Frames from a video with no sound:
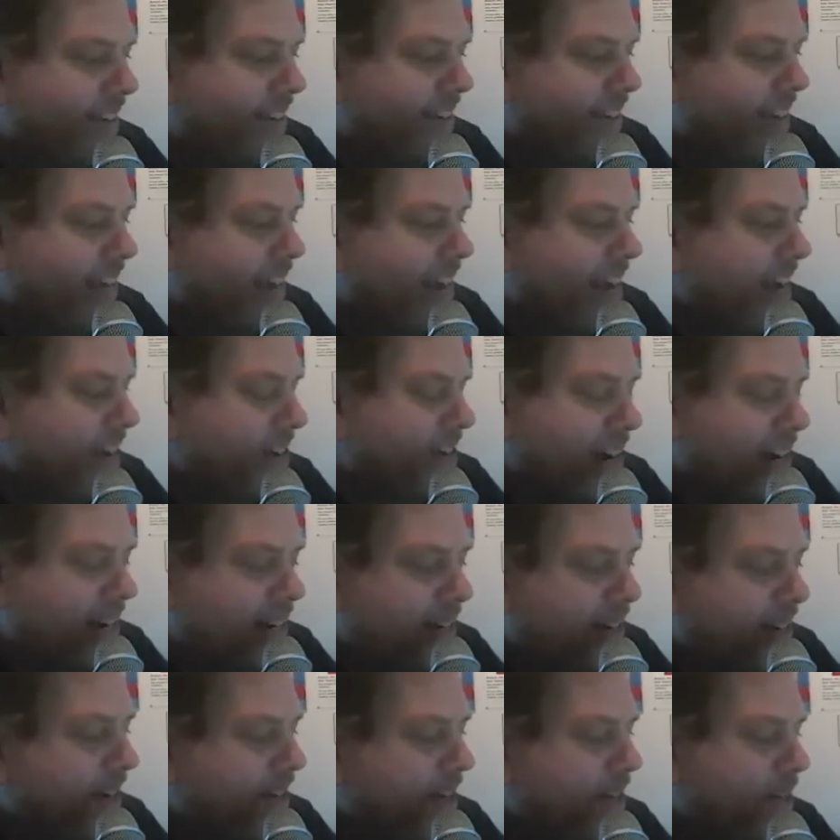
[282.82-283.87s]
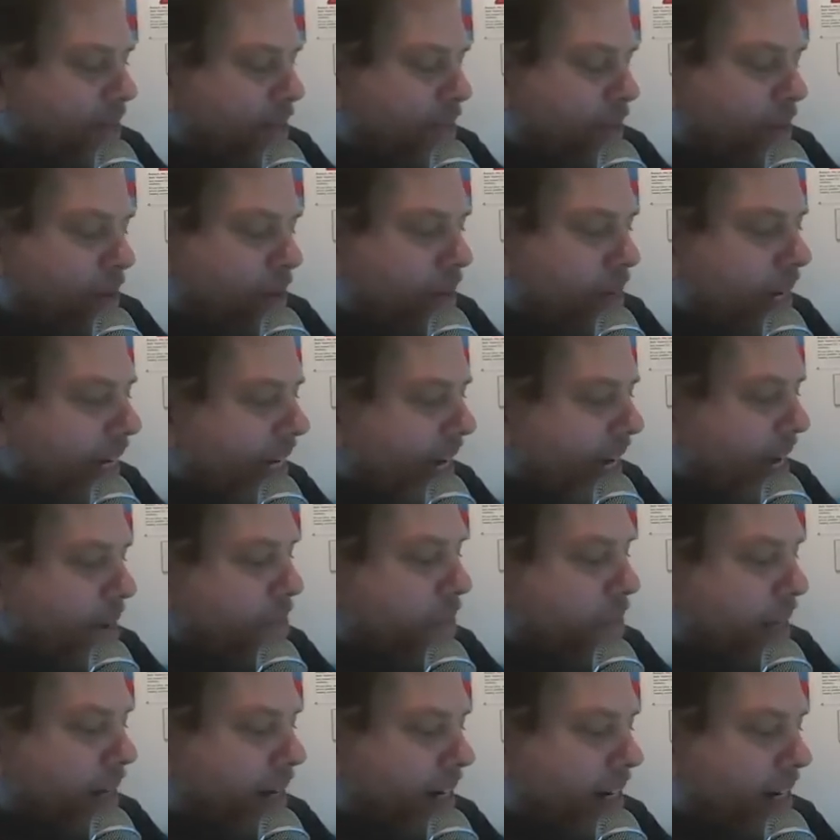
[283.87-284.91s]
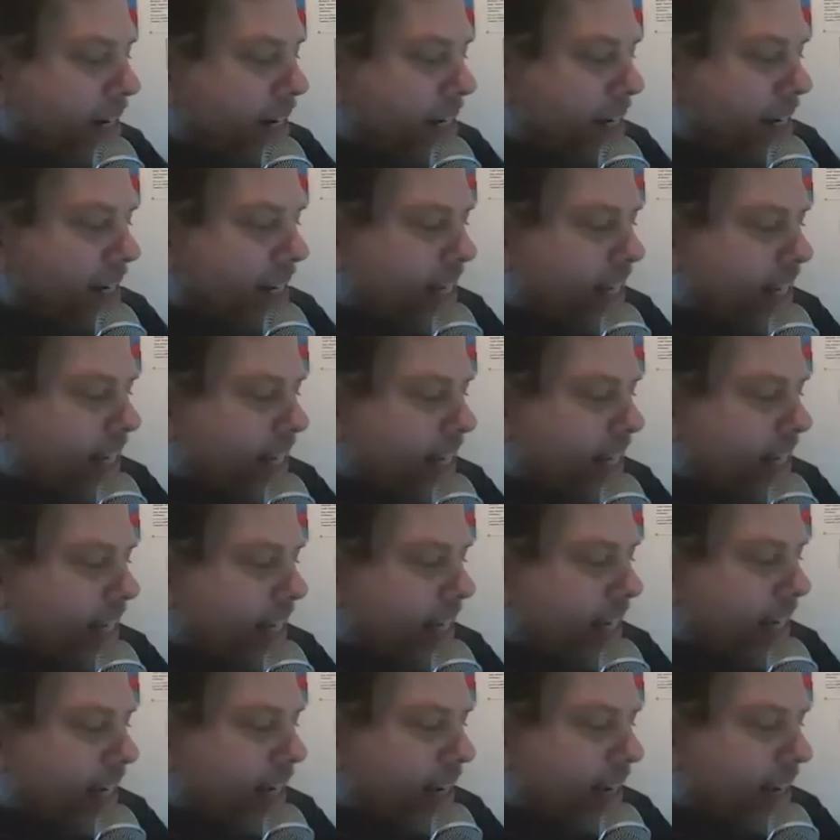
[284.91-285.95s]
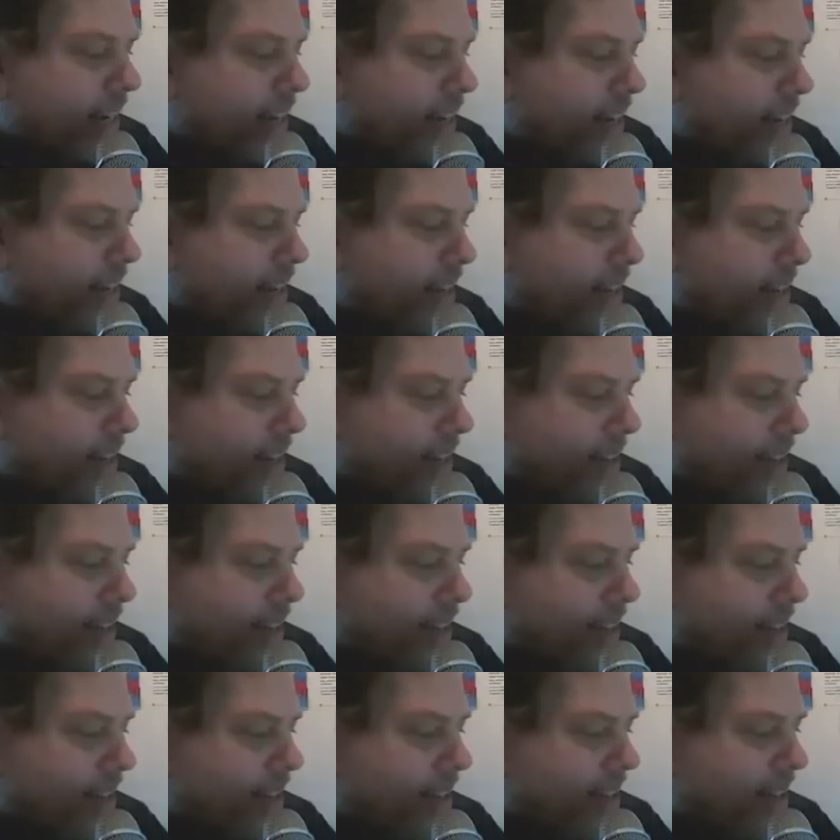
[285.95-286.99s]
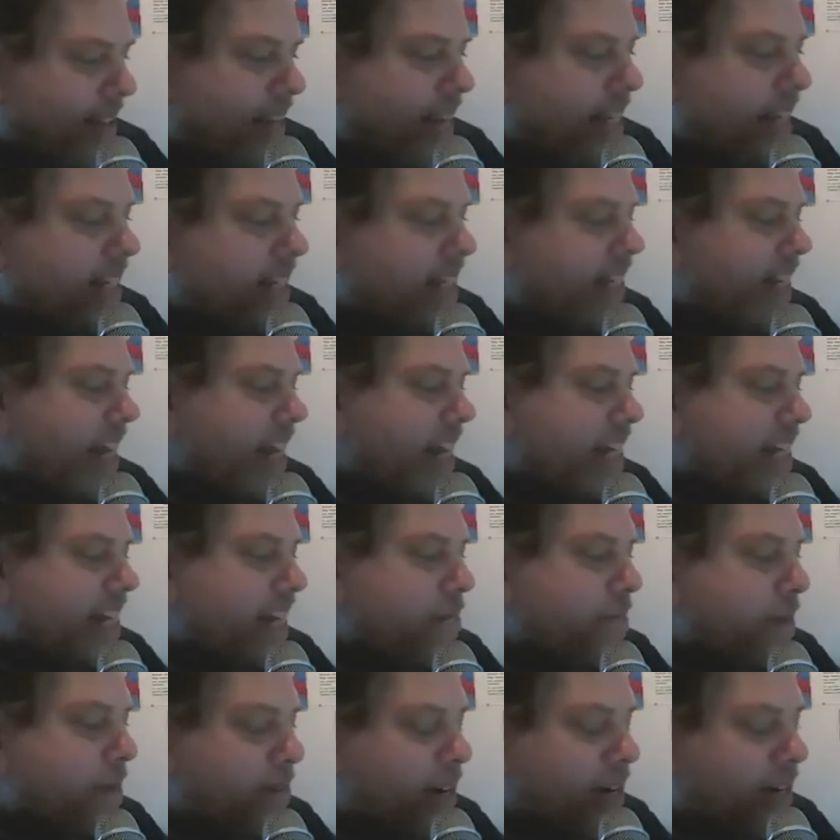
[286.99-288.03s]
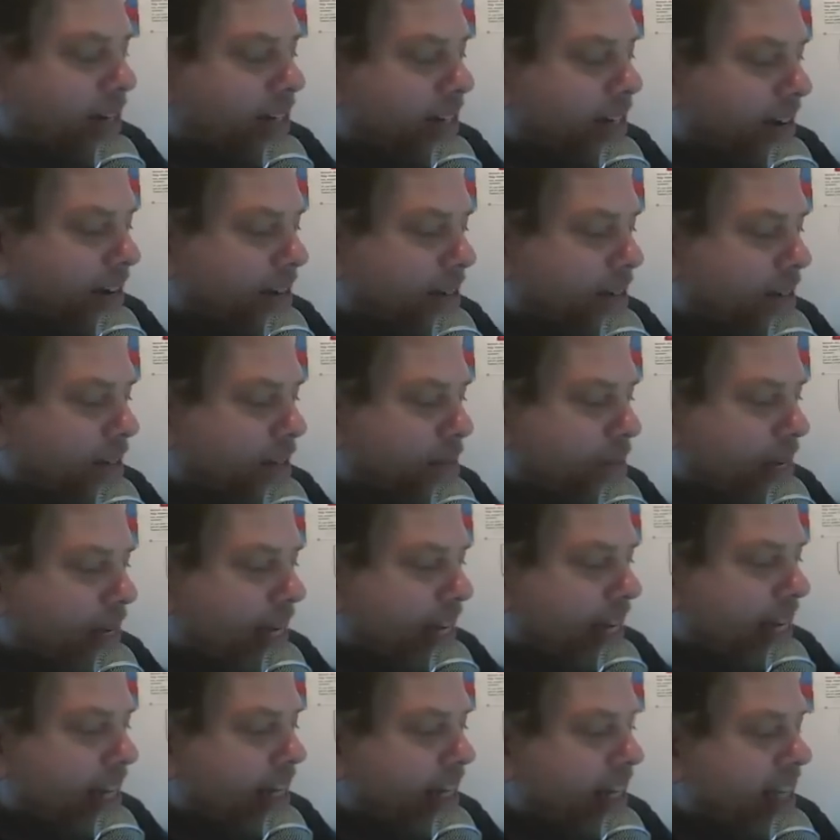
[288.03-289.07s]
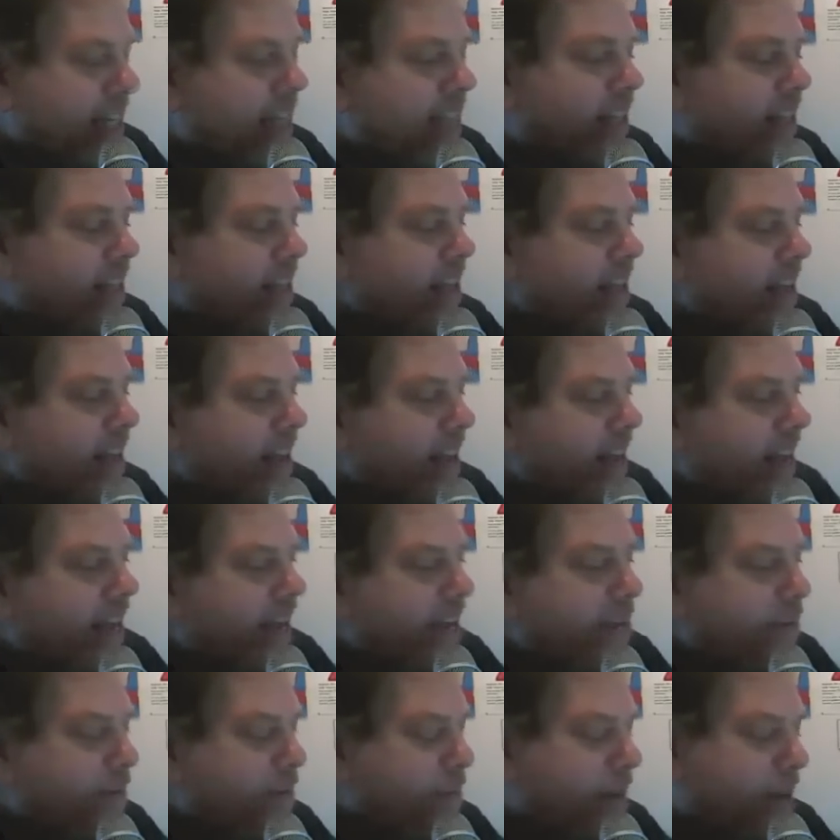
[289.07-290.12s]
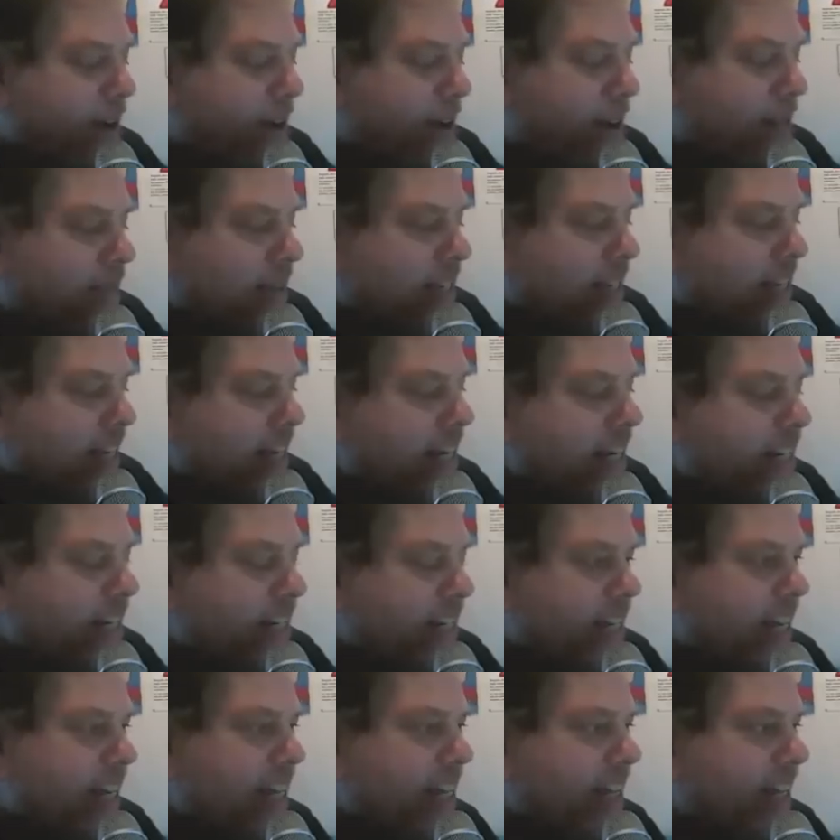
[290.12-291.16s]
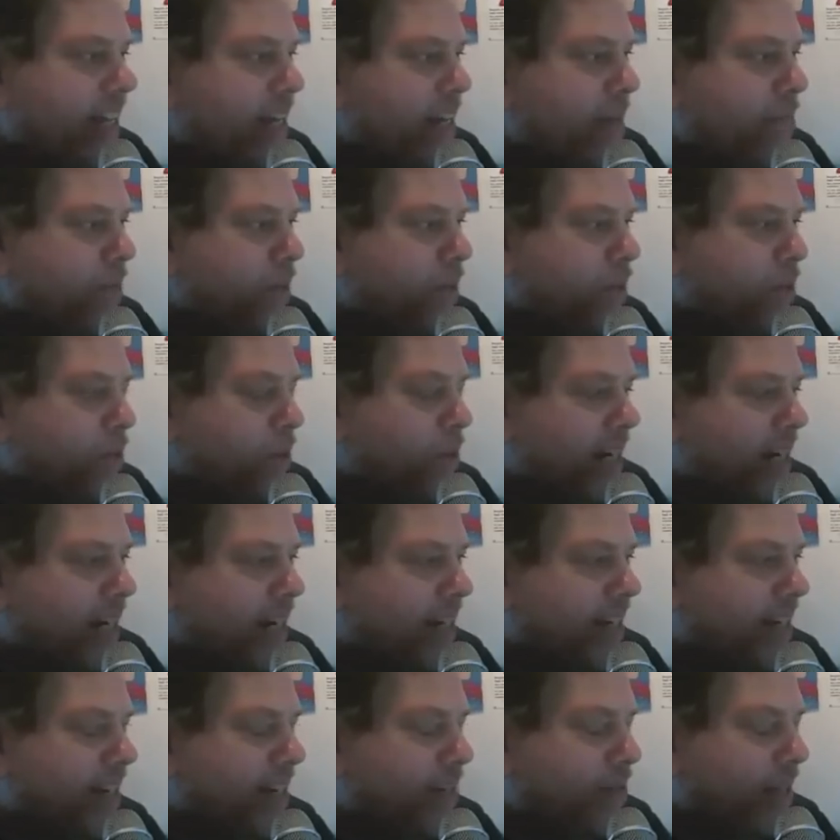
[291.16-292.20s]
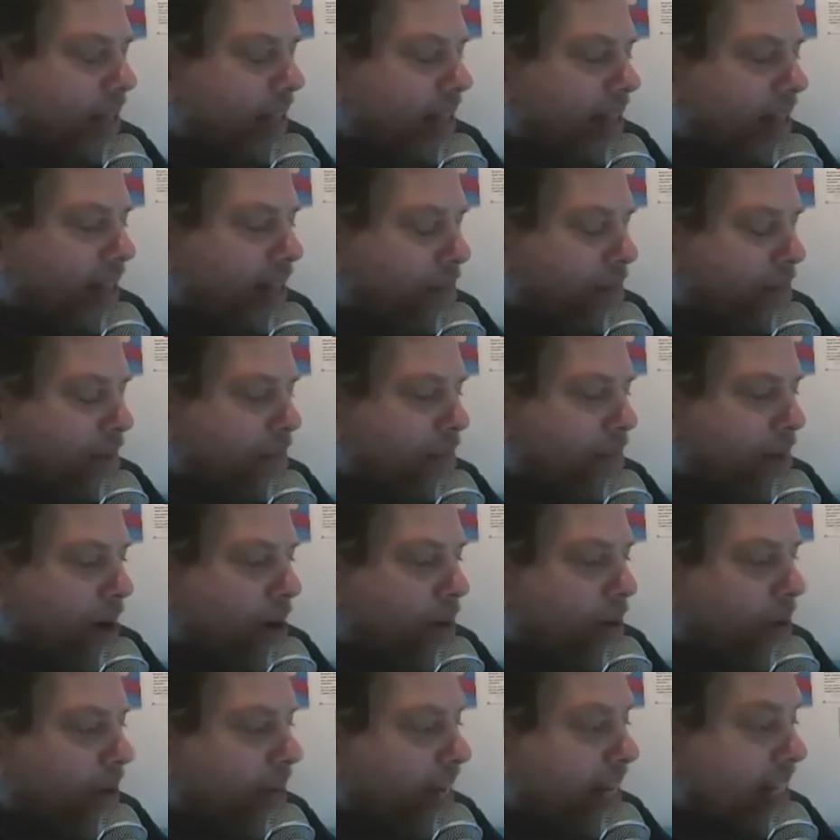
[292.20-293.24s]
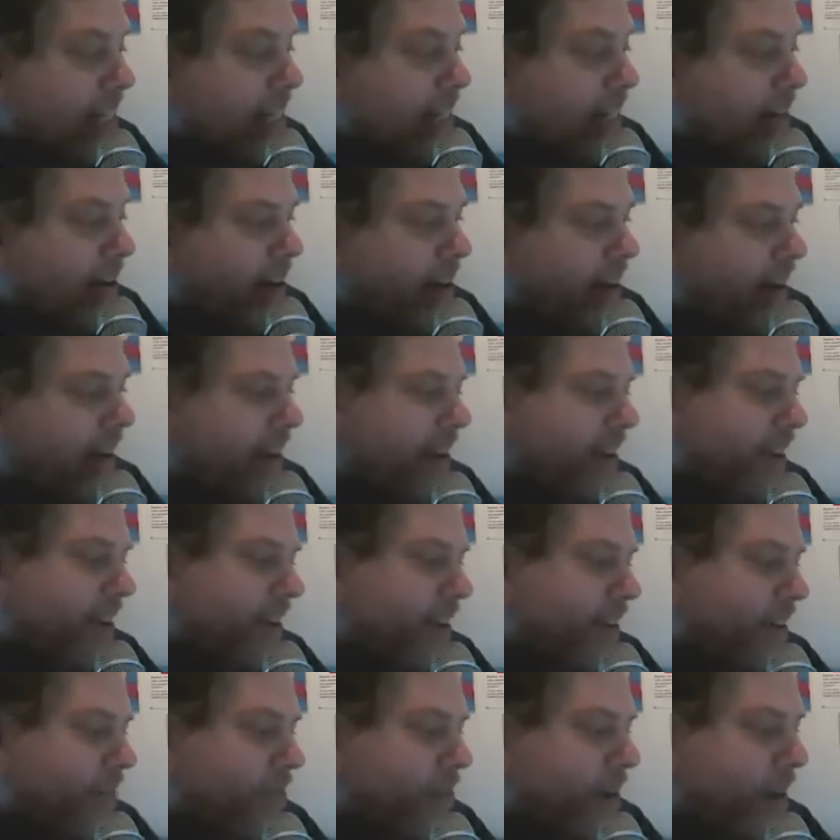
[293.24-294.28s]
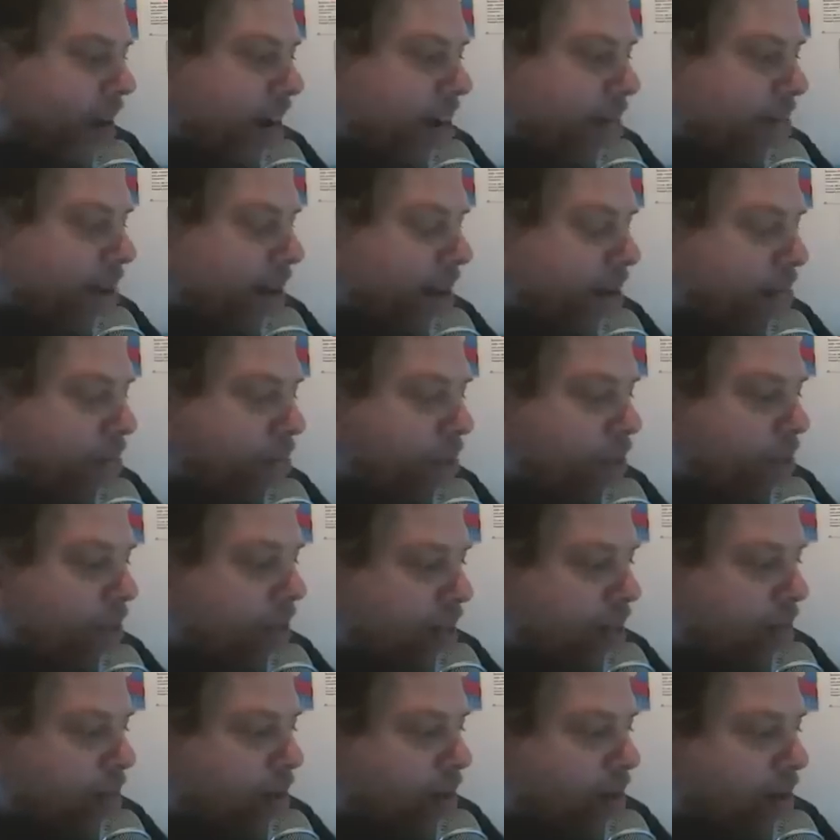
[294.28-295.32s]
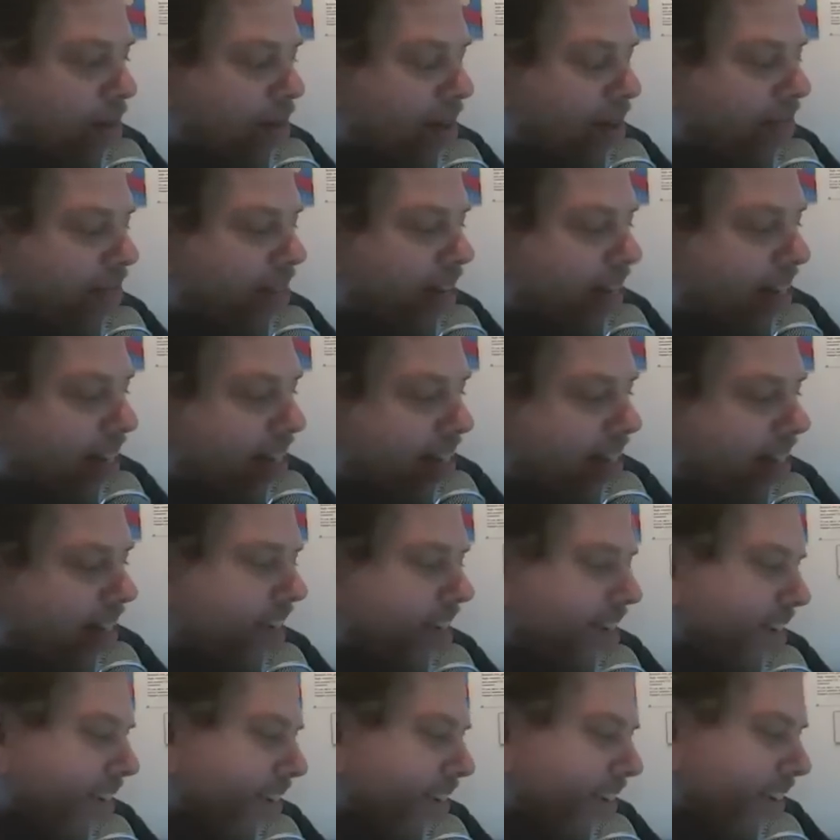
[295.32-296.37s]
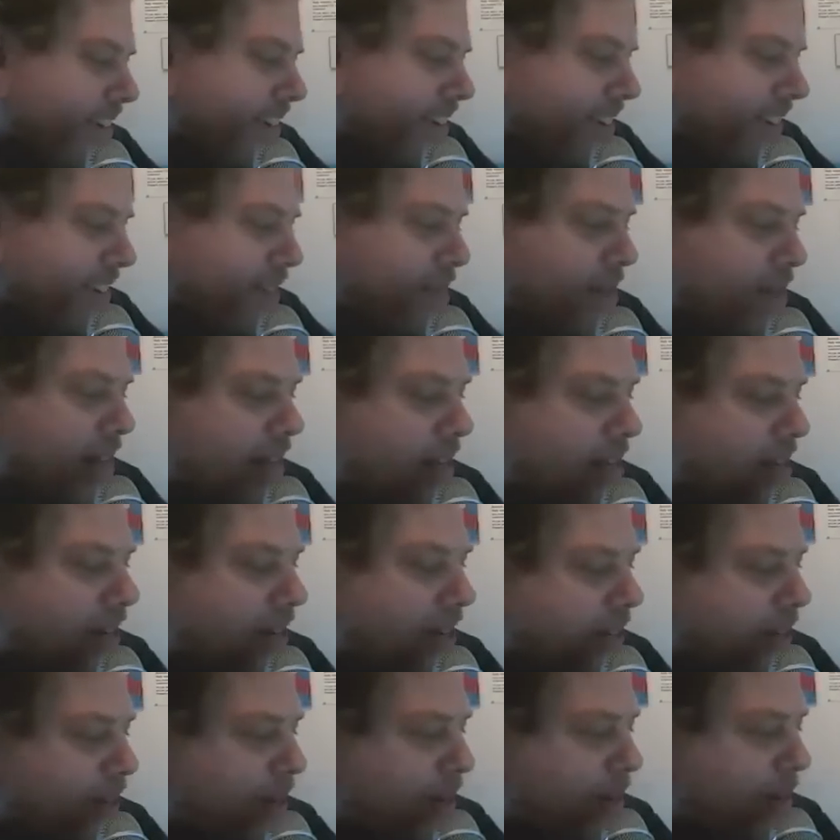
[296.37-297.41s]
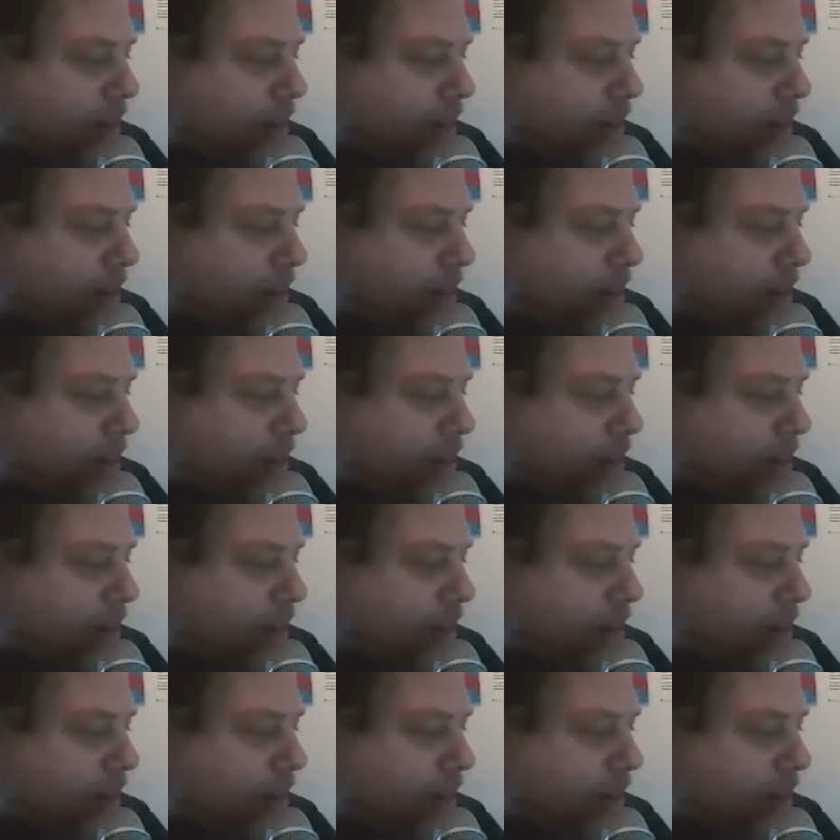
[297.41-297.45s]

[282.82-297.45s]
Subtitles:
Yeah, I tried to talk to him so many times now, and he just doesn't listen. Last time I tried to talk to him, I had him in my office, and he lit up a joint. He lit up a marijuana cigarette, right, and blew the smoke in my face while I was trying to talk to him.